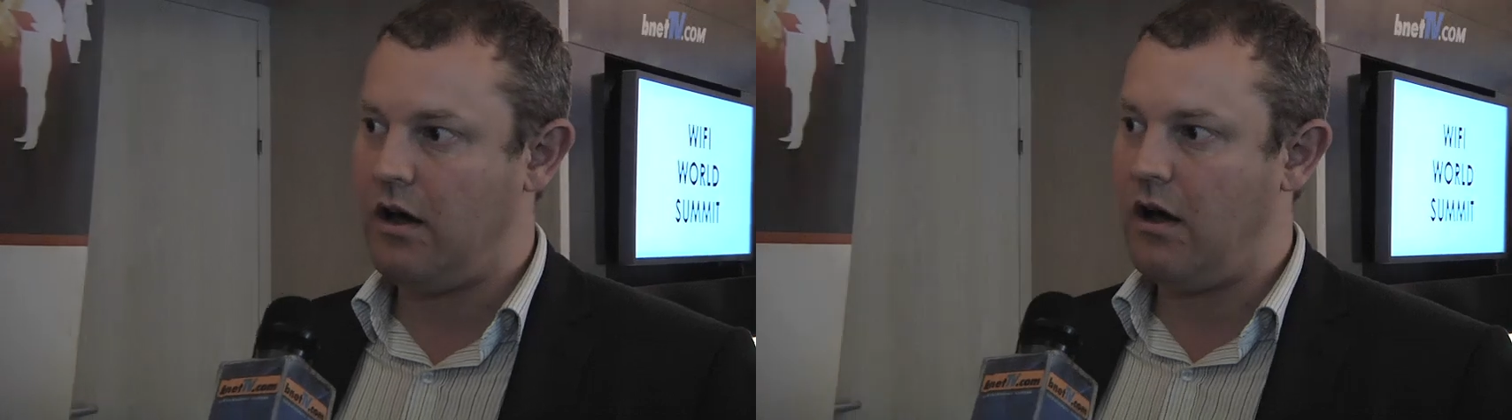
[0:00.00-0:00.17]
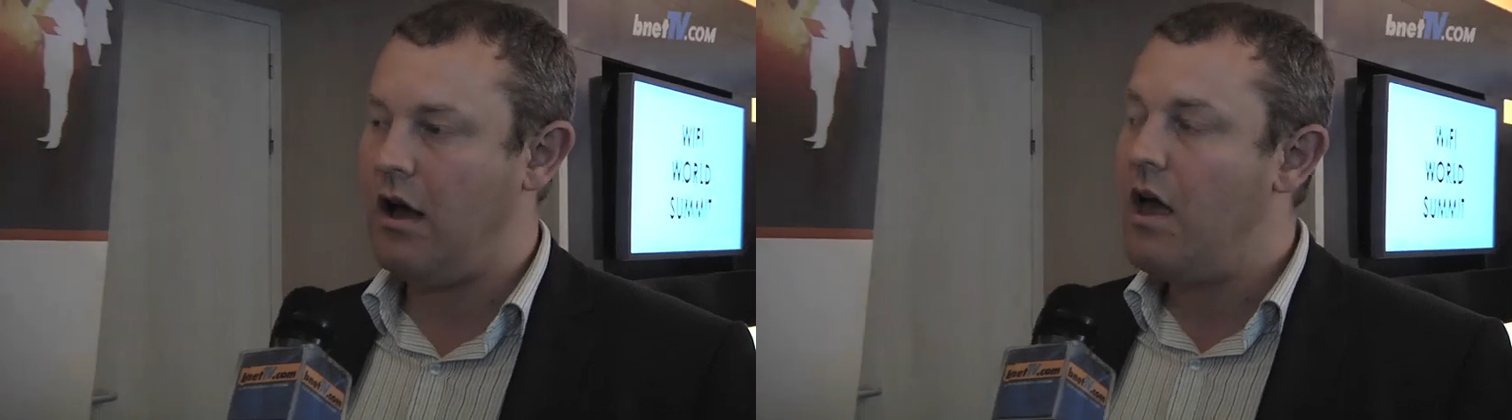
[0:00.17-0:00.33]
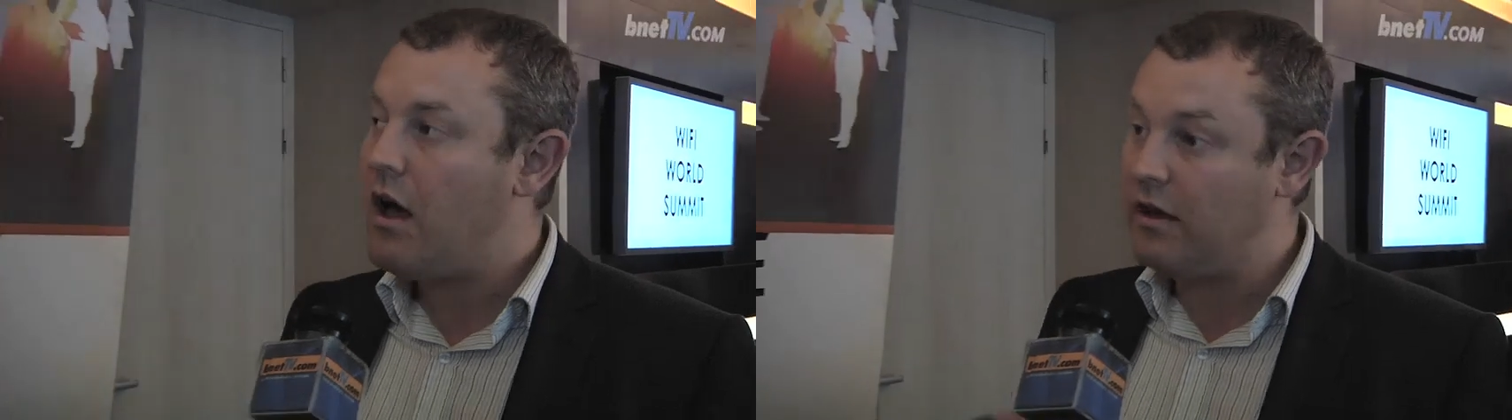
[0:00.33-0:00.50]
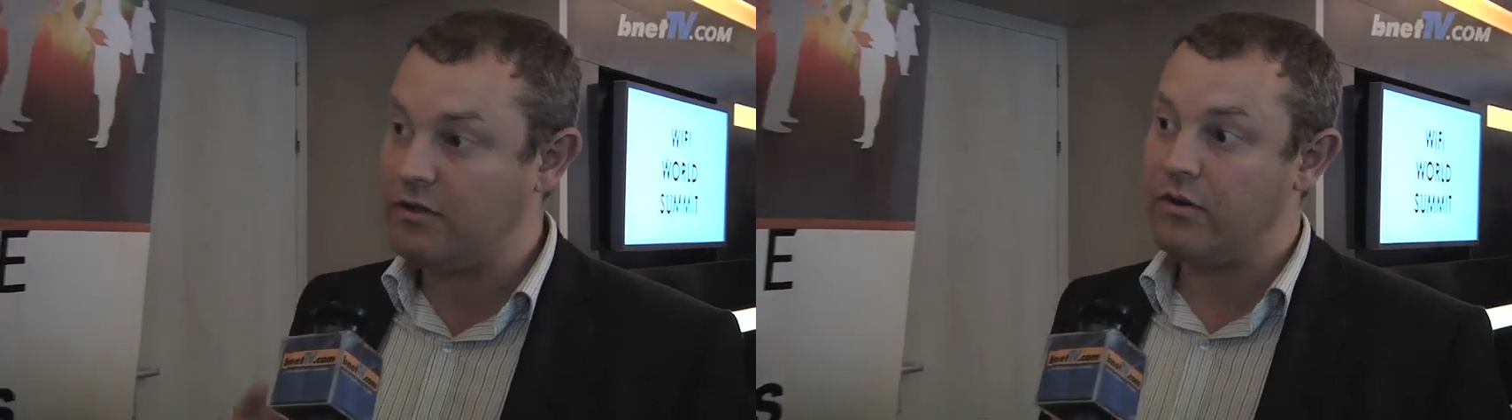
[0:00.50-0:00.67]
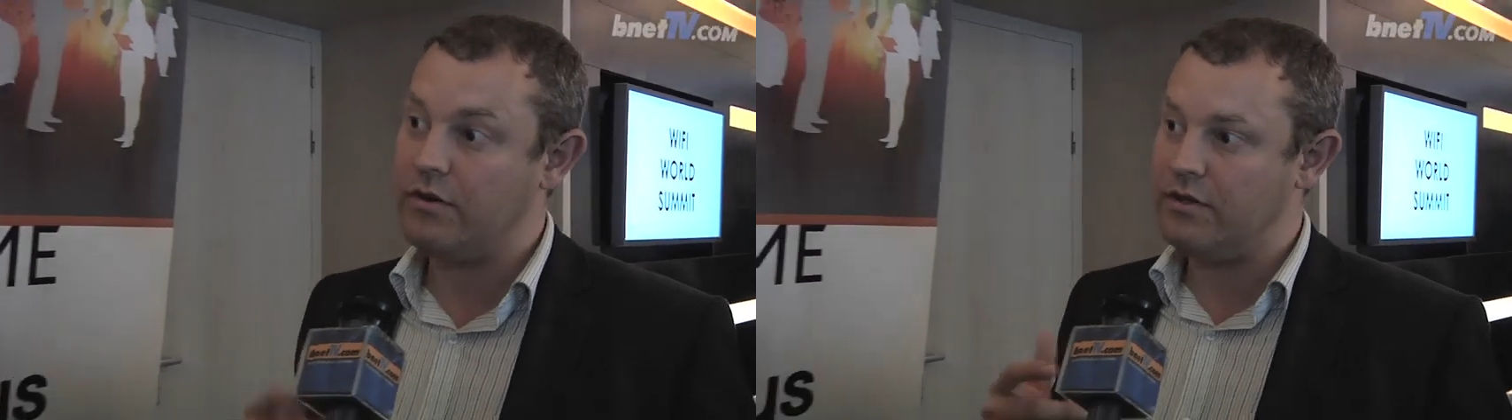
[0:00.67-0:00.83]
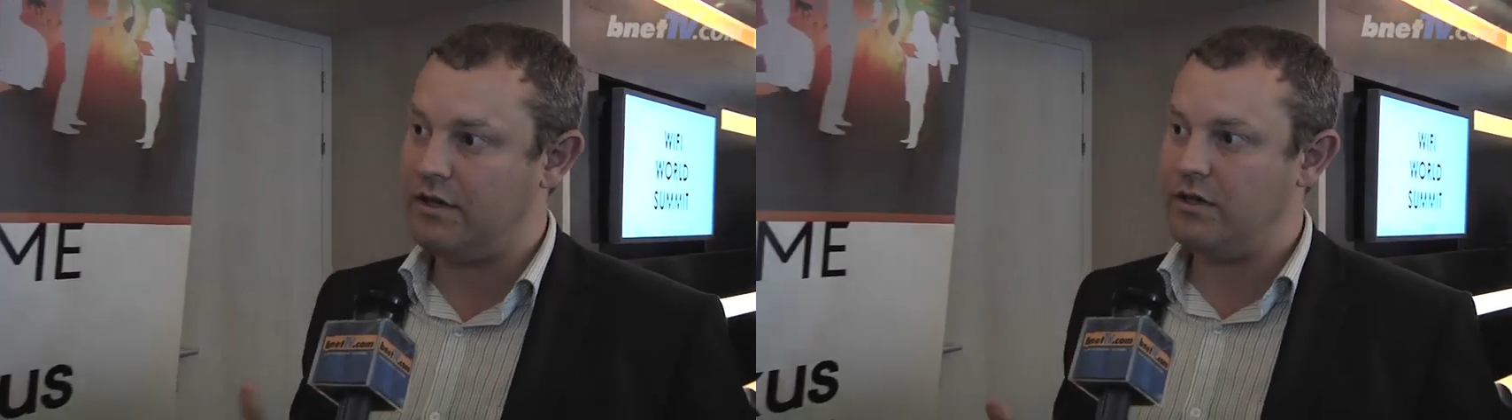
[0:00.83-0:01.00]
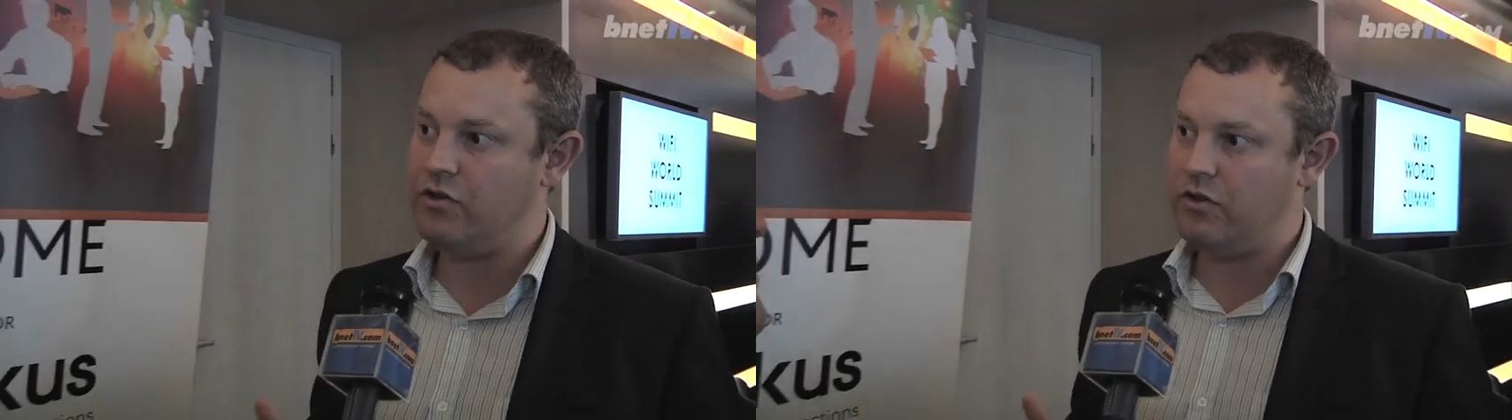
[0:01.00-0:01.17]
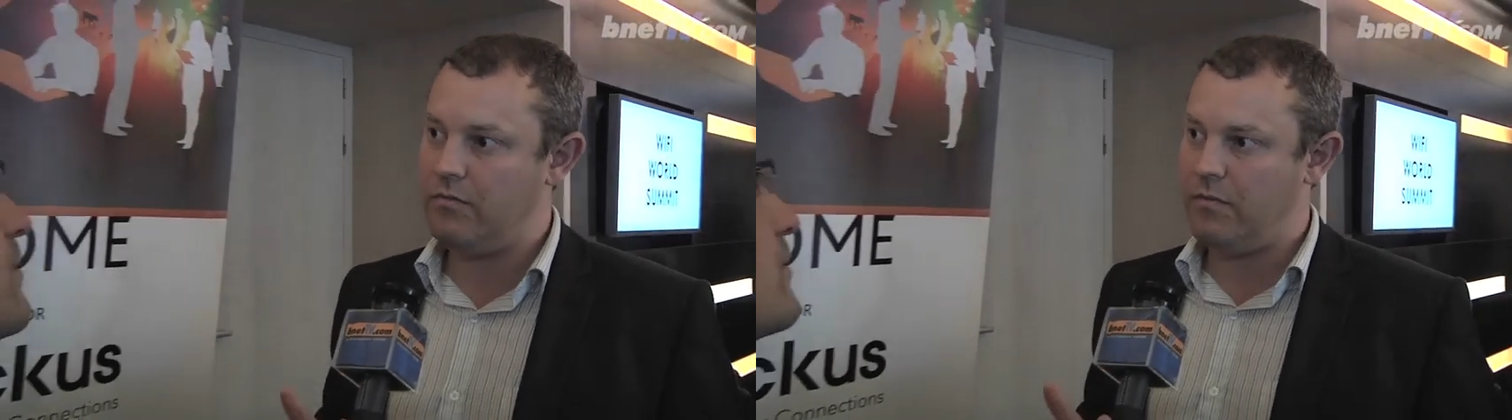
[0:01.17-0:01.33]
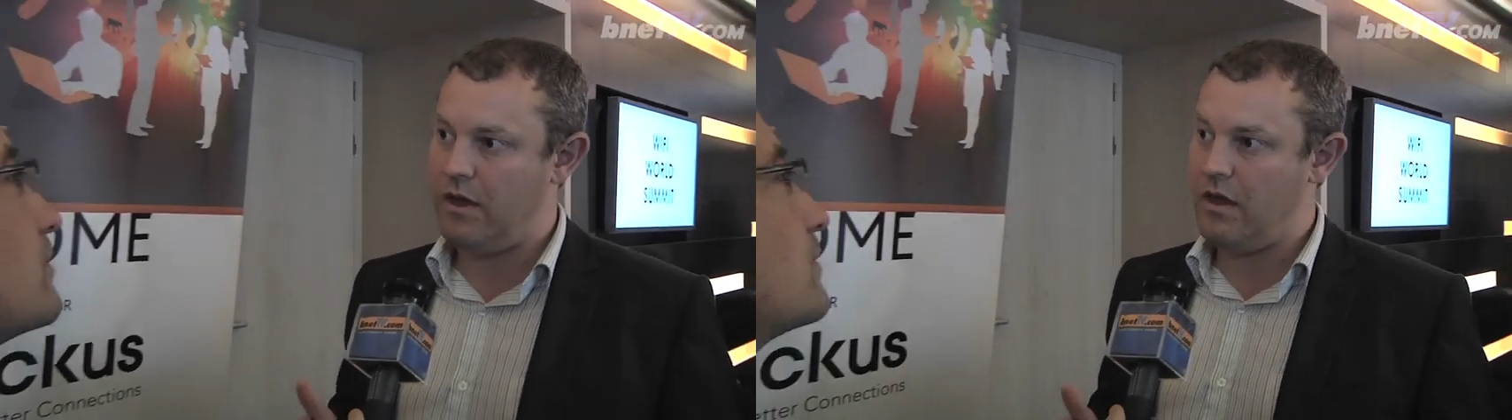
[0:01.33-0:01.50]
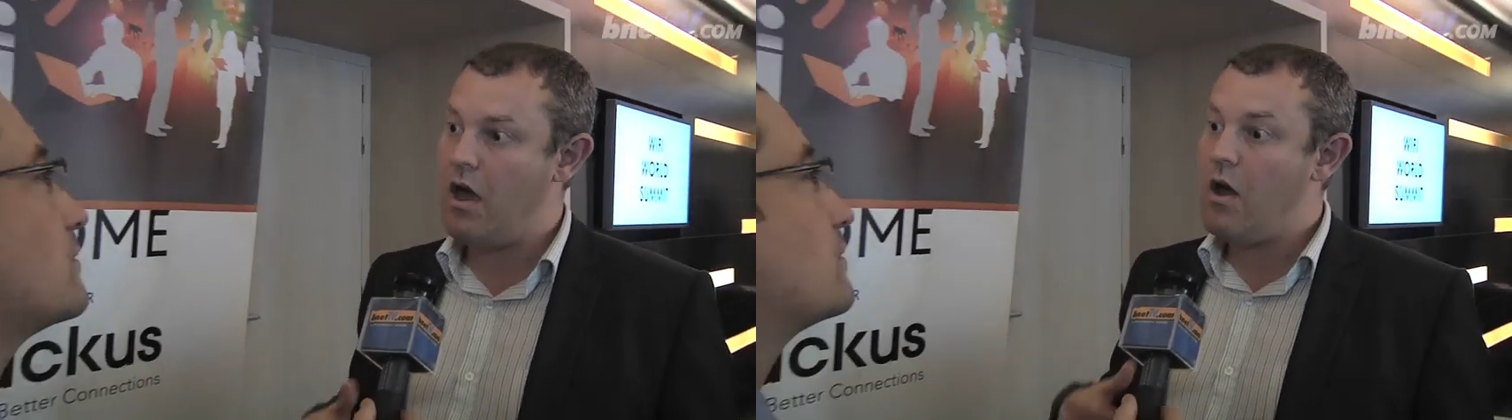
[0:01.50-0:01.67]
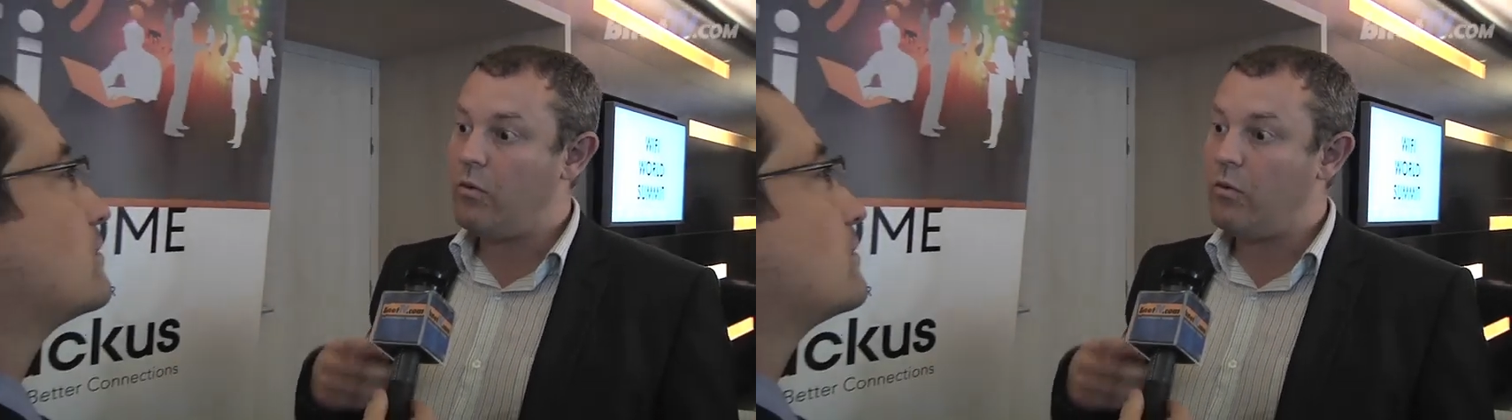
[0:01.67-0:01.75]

are as good as they should be.